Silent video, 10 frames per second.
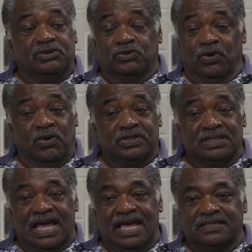Groveton
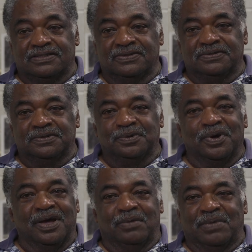High School,
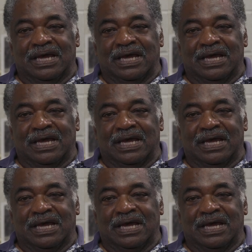my